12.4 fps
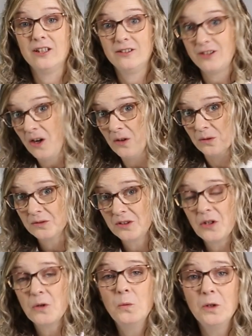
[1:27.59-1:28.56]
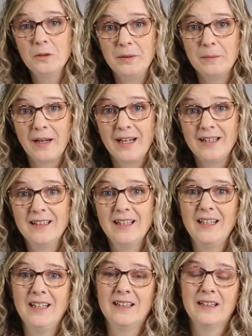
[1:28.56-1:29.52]
the don't will be made
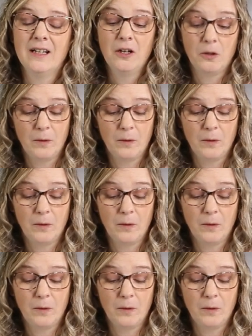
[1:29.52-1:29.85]
in